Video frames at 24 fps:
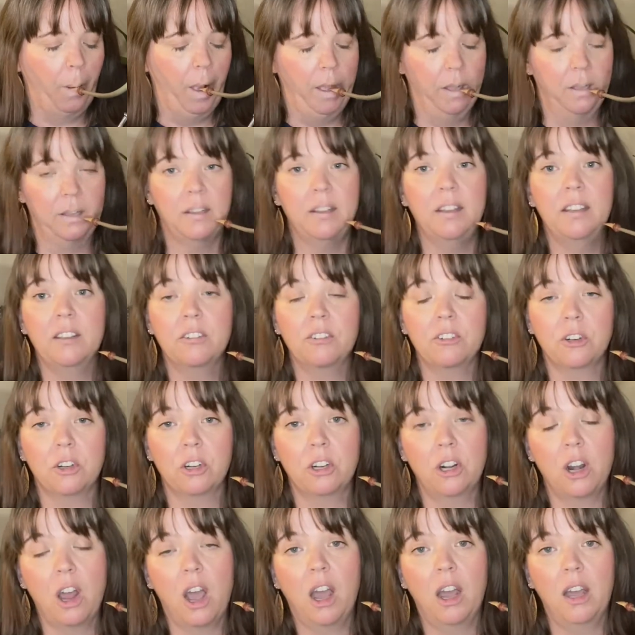If you're
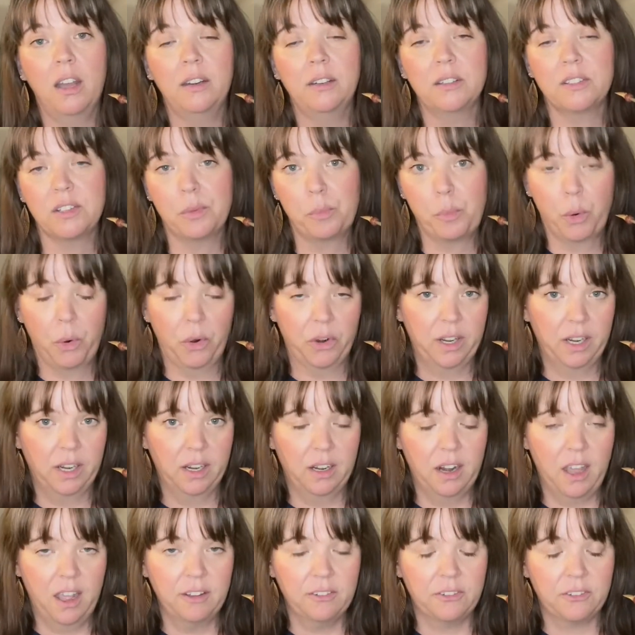not supporting enough,
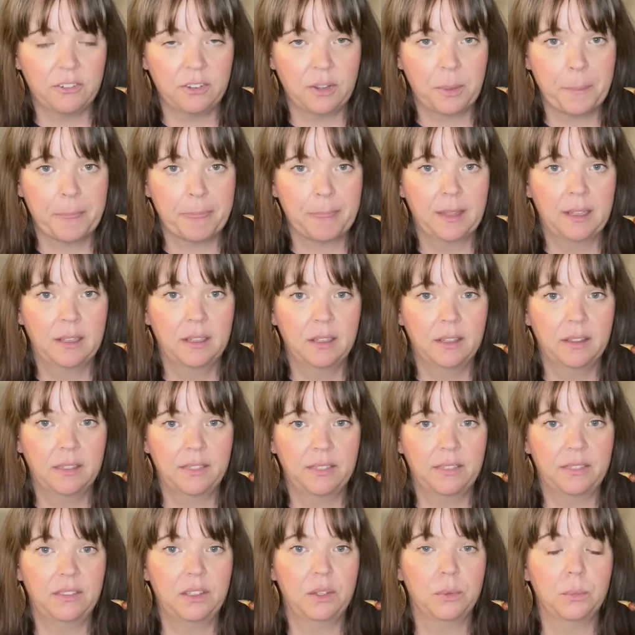you
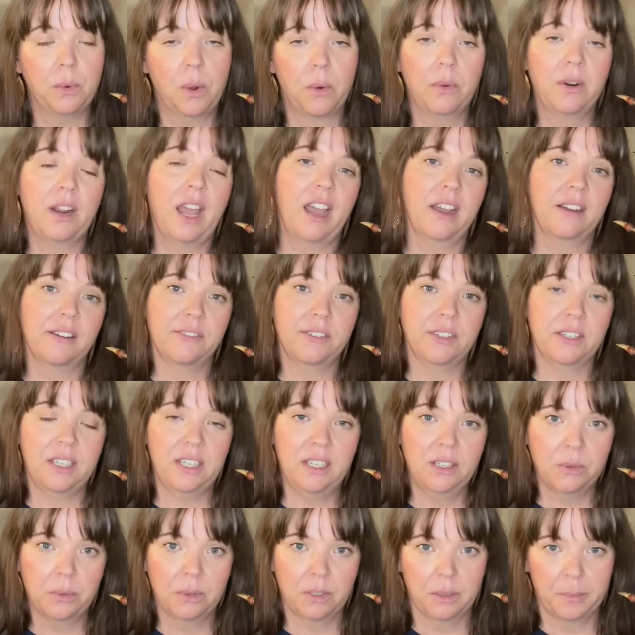won't have an equal
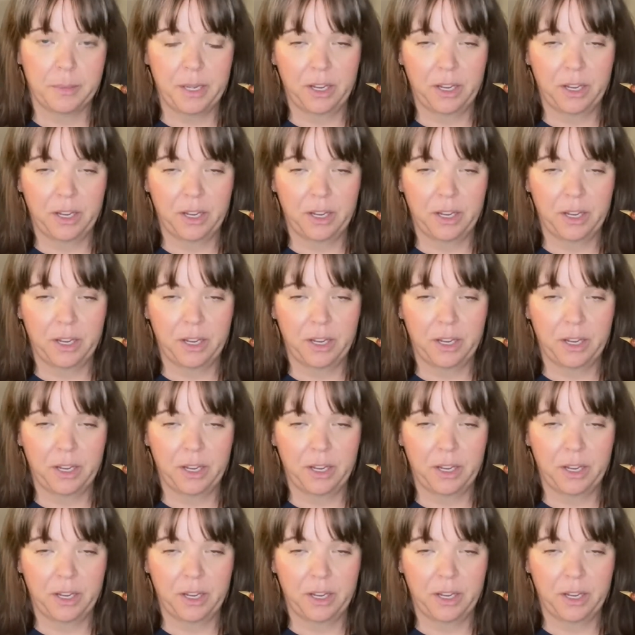amount of